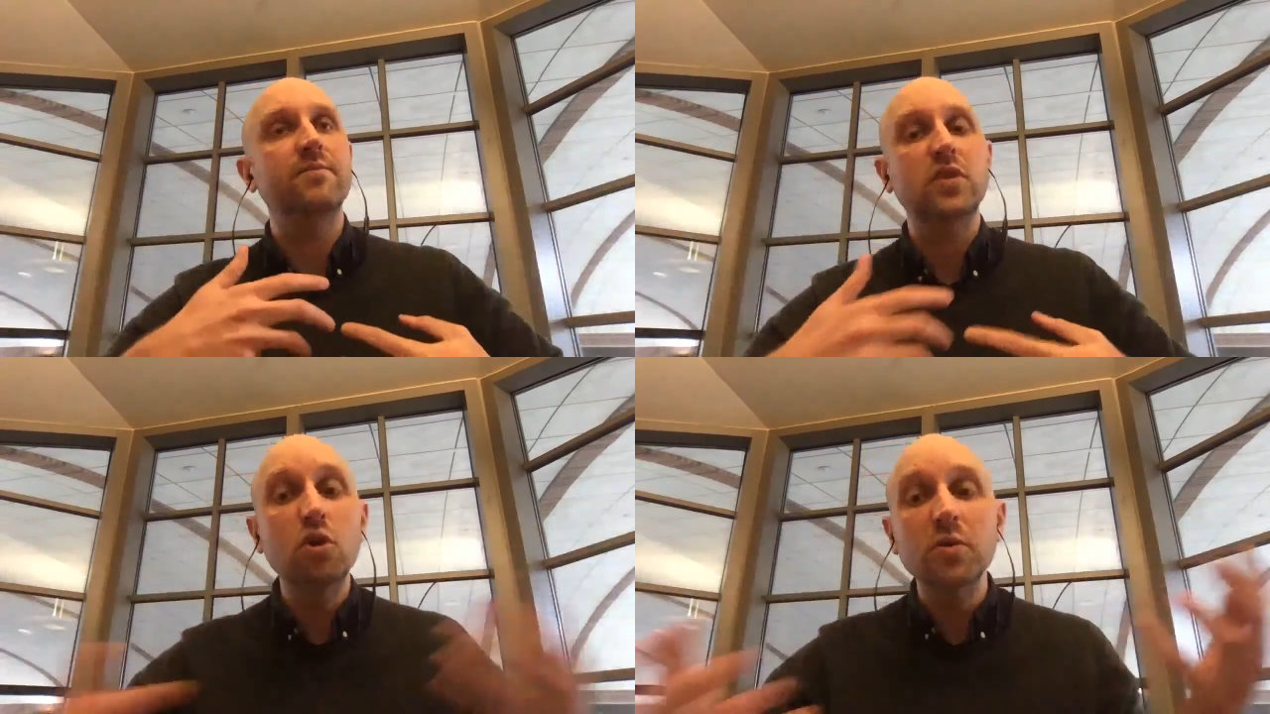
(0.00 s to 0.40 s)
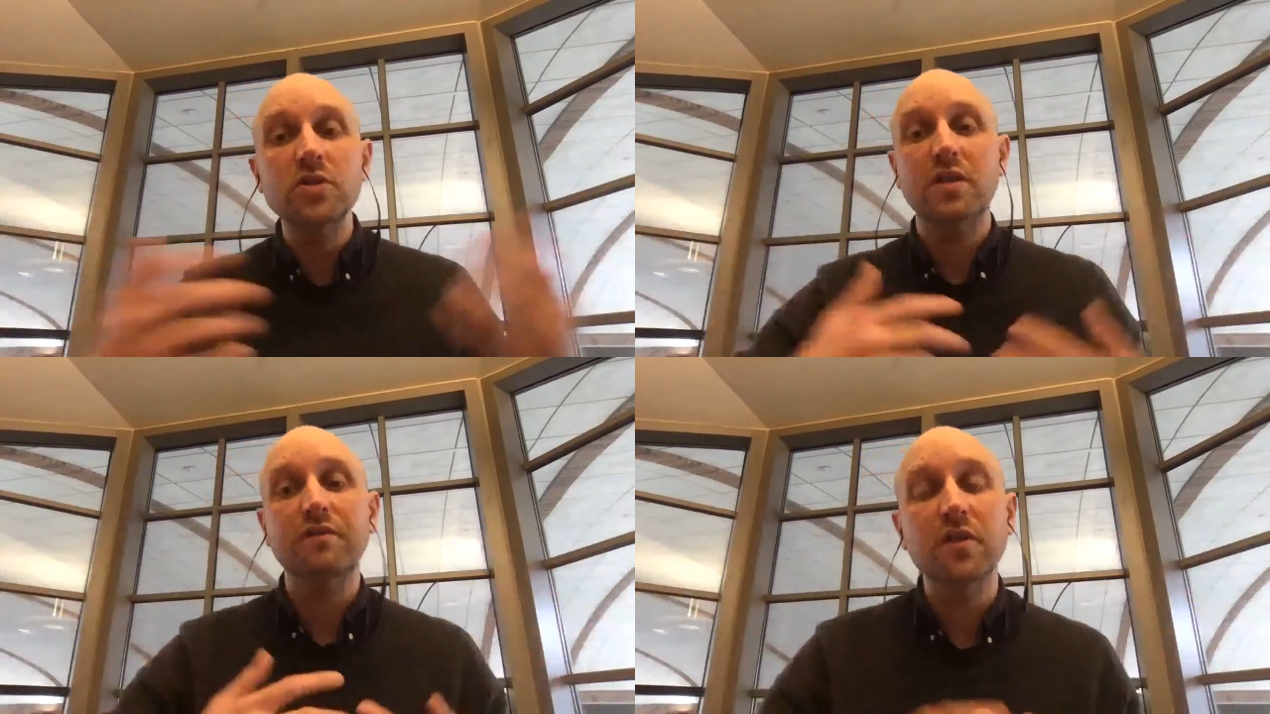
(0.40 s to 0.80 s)

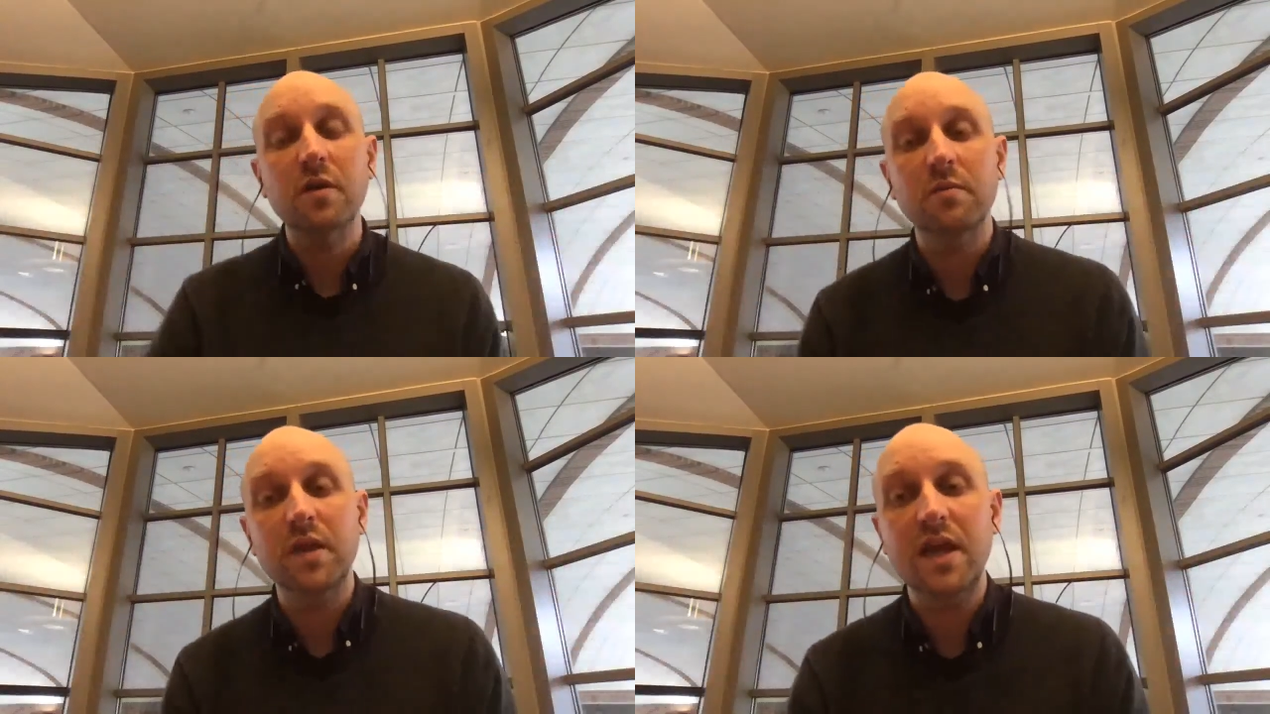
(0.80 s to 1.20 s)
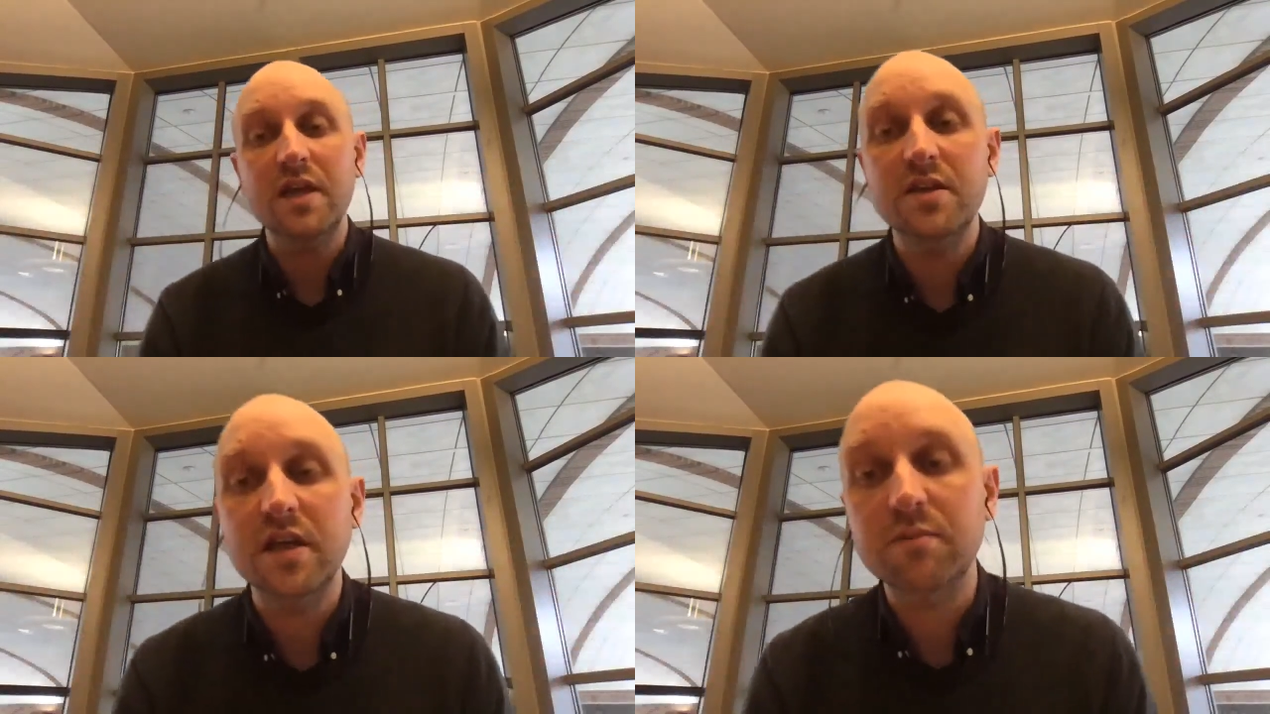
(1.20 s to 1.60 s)
tumors in from
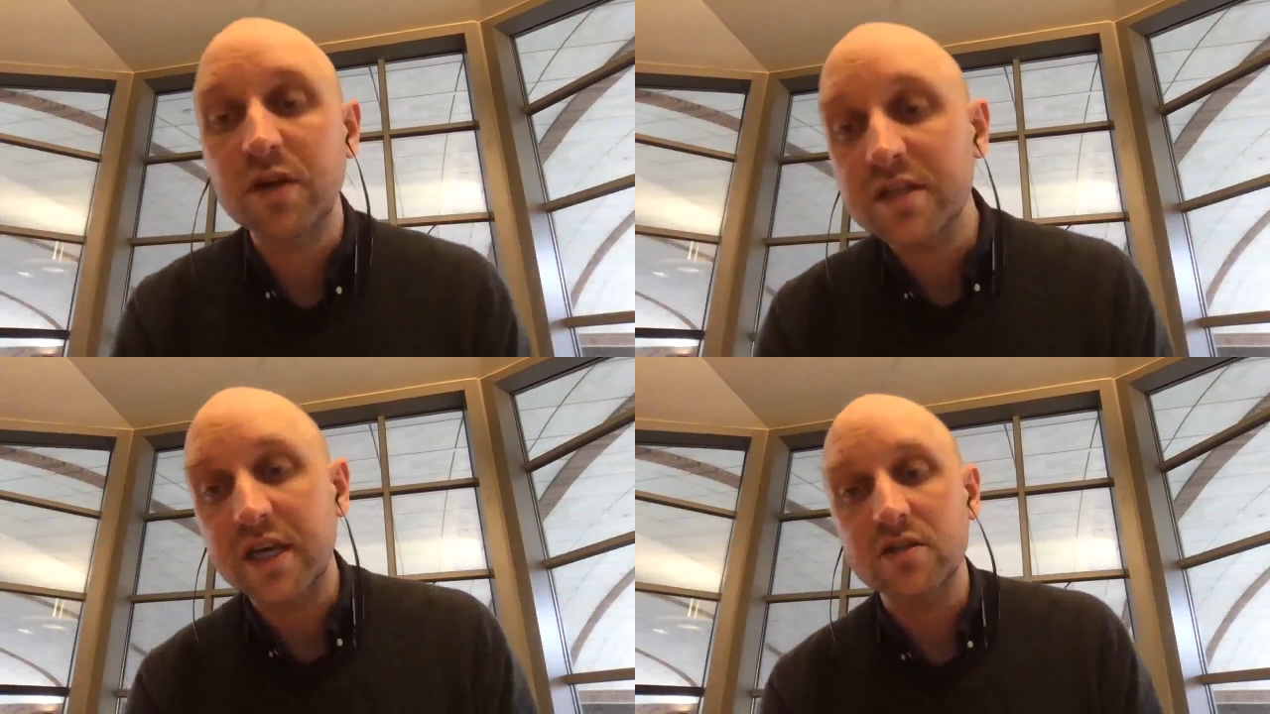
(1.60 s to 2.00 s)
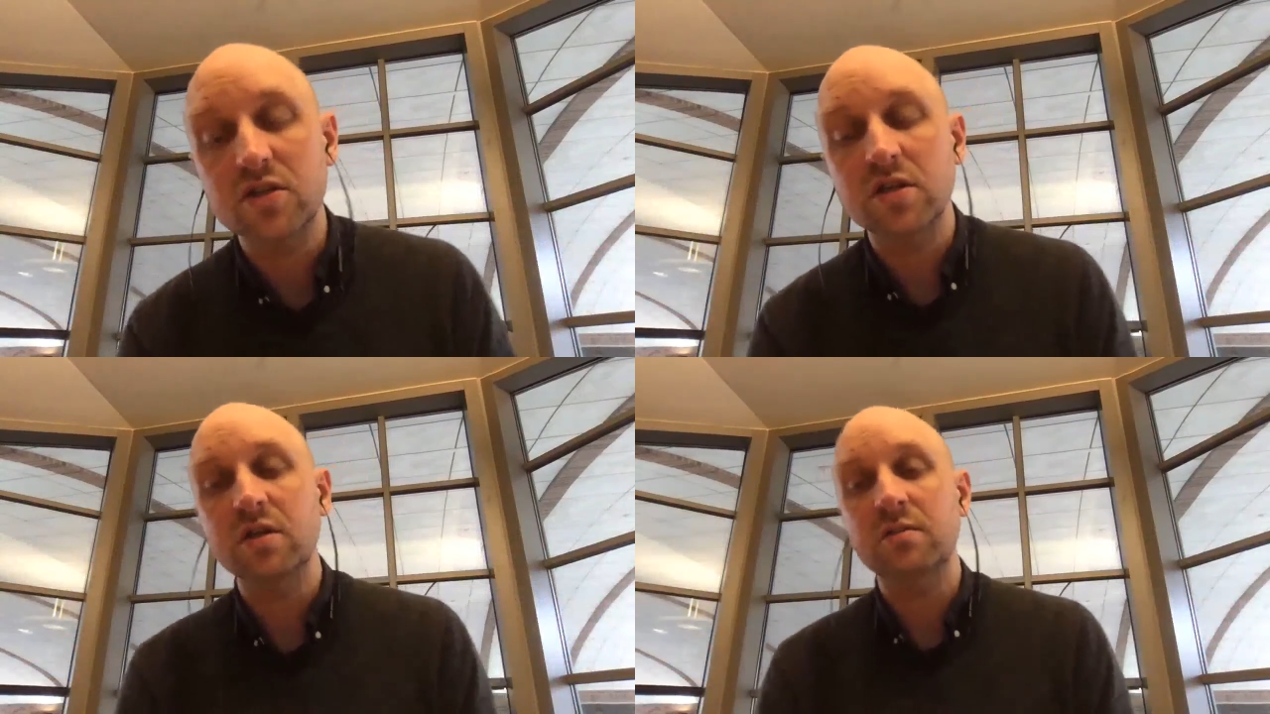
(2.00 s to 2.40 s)
Indian breast
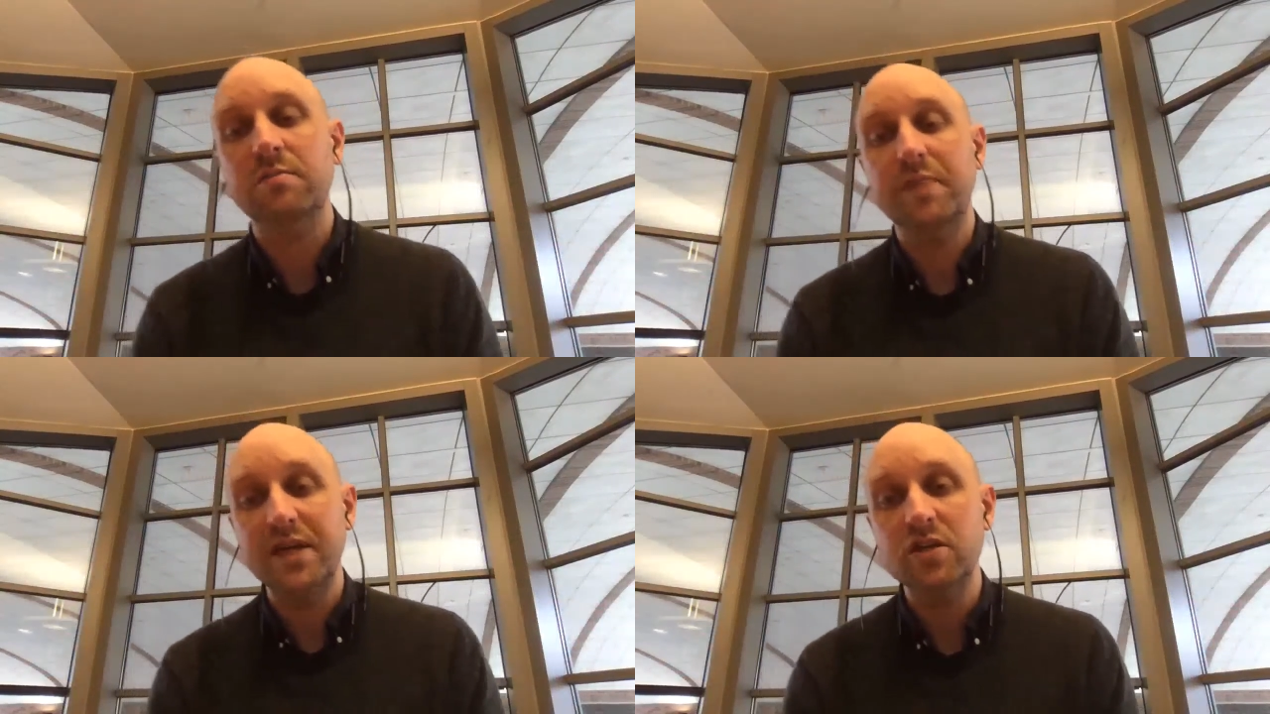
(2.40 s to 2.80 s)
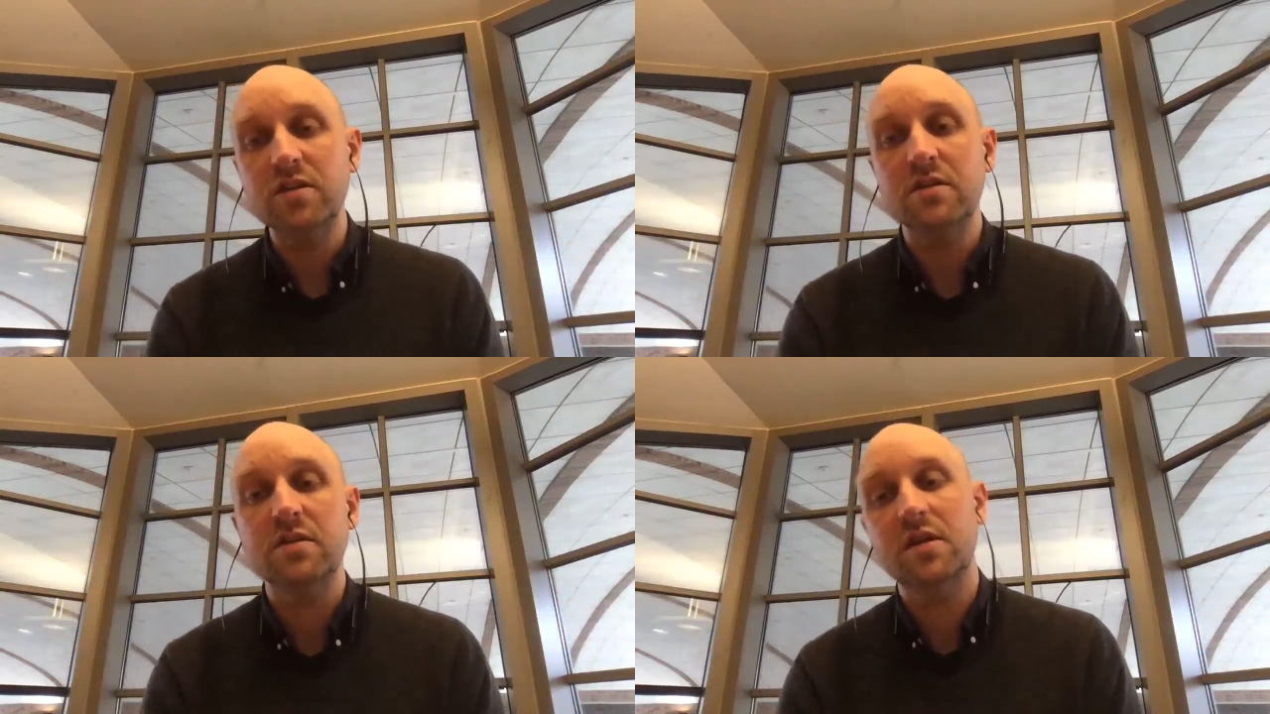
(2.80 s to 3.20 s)
cancer patients.